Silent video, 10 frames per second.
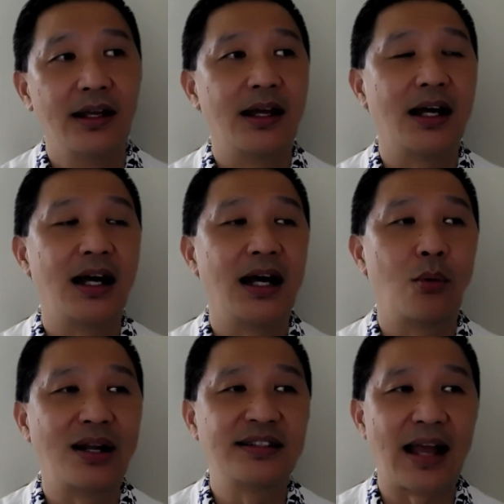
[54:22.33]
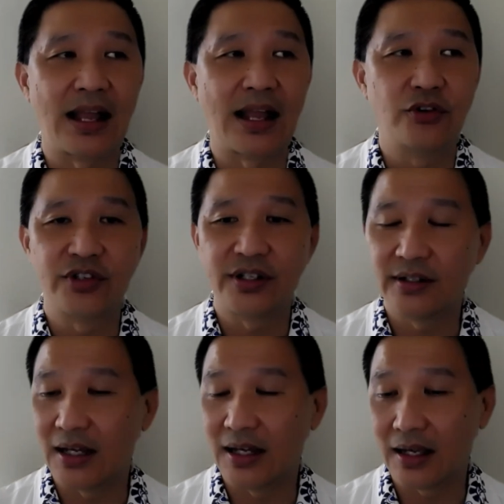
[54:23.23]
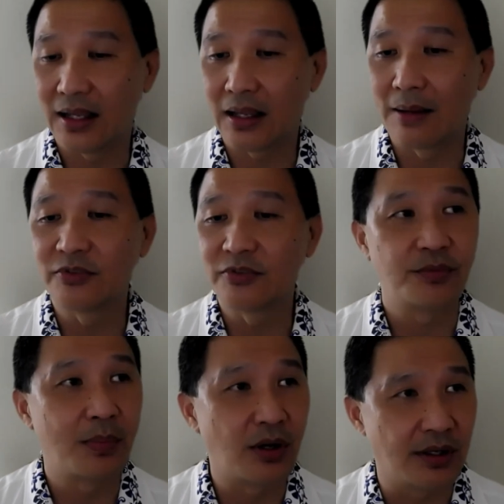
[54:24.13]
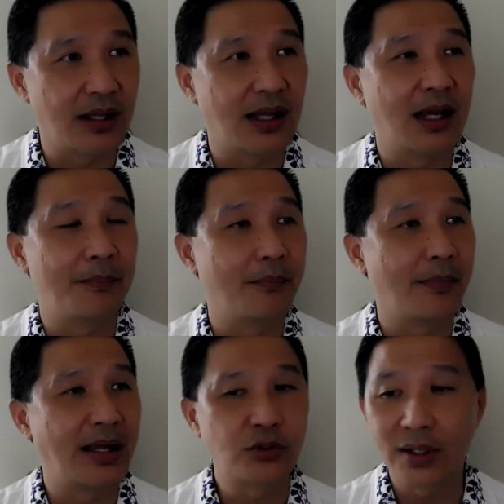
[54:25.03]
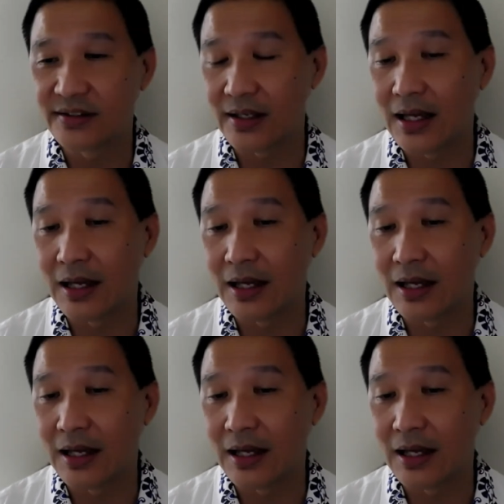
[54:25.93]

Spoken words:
once hydrogen comes on board, as well as